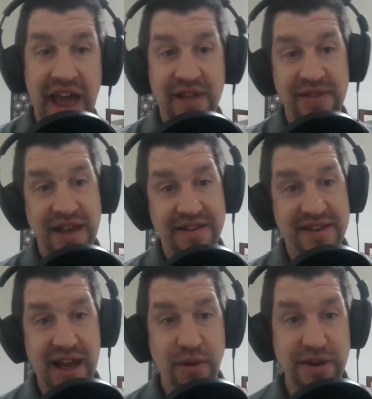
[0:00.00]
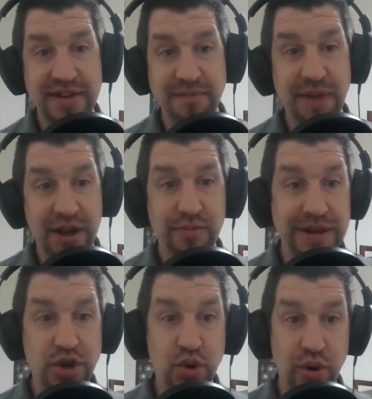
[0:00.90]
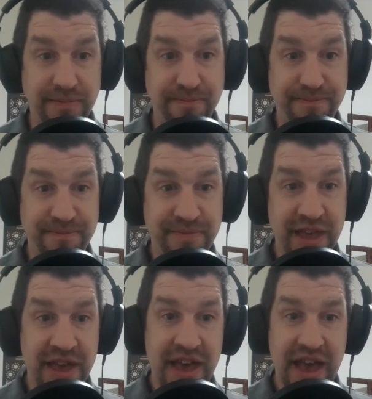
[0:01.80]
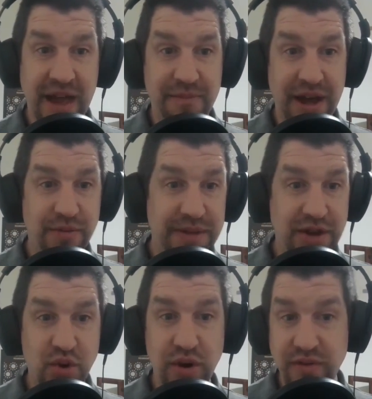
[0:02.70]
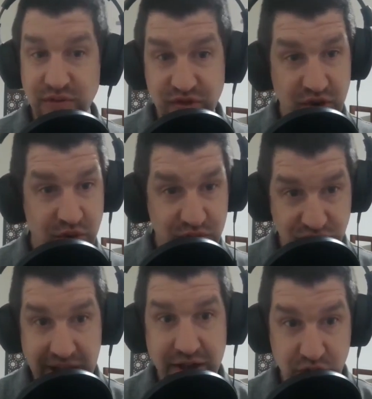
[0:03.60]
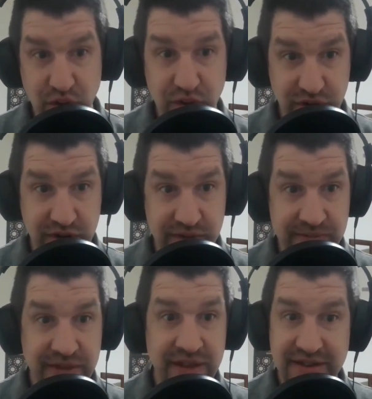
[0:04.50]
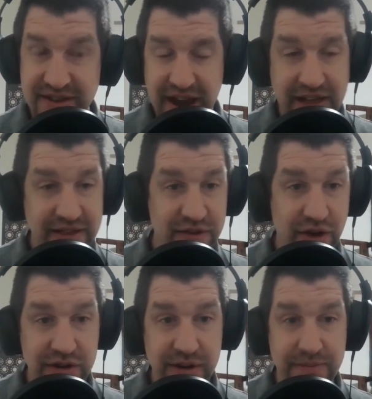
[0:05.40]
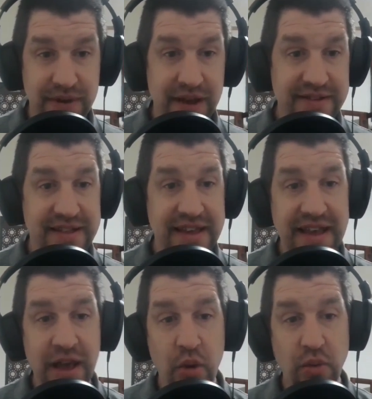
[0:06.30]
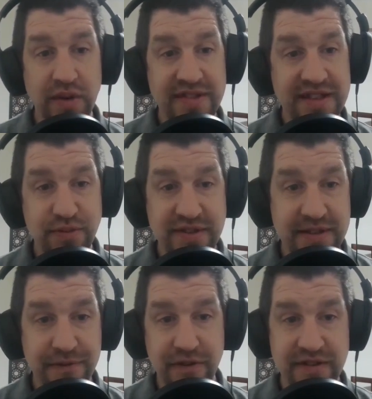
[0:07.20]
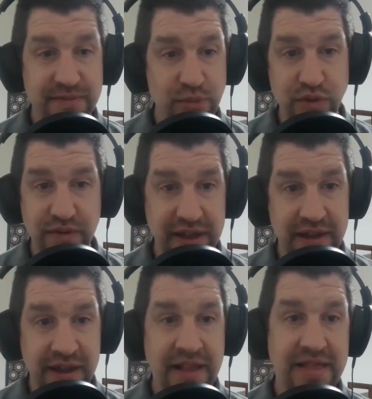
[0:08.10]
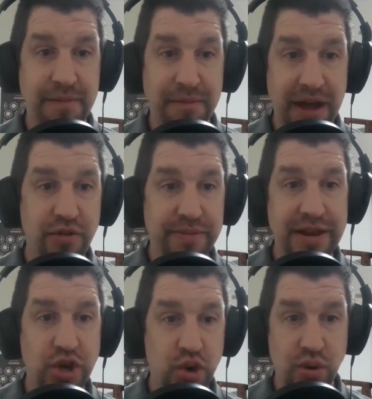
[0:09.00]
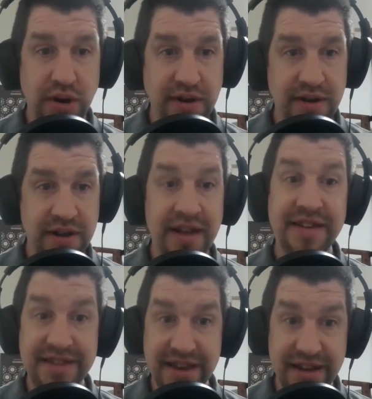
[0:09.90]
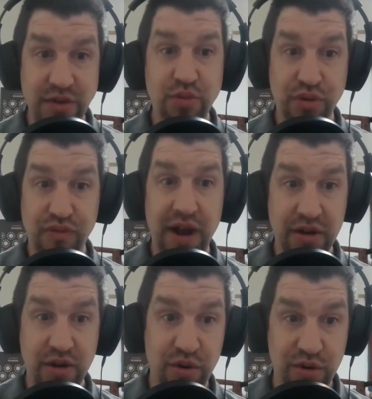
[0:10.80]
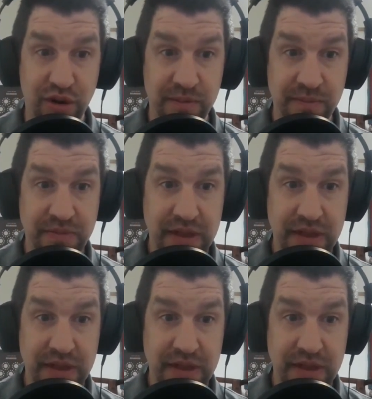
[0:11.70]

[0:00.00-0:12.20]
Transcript: And then tonight we did Michael B. Jordan. And Michael B. Jordan, so Ryan Coogler, to tie this all up nicely, this was the first movie that Michael B. Jordan did with Ryan Coogler.